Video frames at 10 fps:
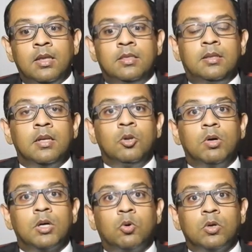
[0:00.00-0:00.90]
the
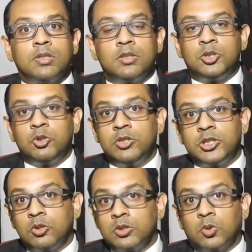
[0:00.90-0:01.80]
lower court, the
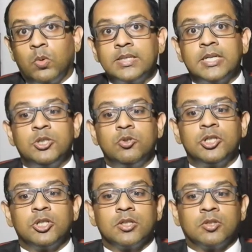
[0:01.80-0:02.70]
judicial or the
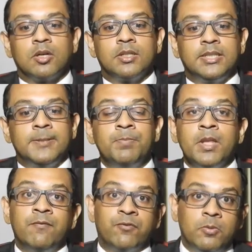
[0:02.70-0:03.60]
quasi-judicial authority
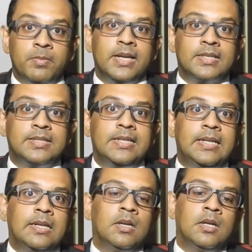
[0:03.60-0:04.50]
from
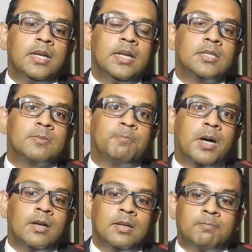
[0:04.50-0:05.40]
exceeding its
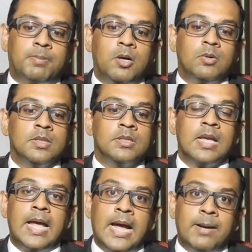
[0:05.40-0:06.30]

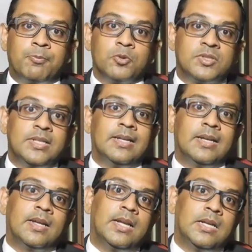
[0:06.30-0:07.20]
powers and
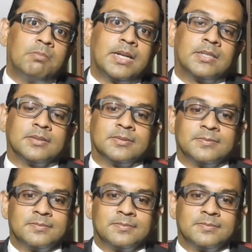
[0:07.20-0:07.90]
proceeding in a matter.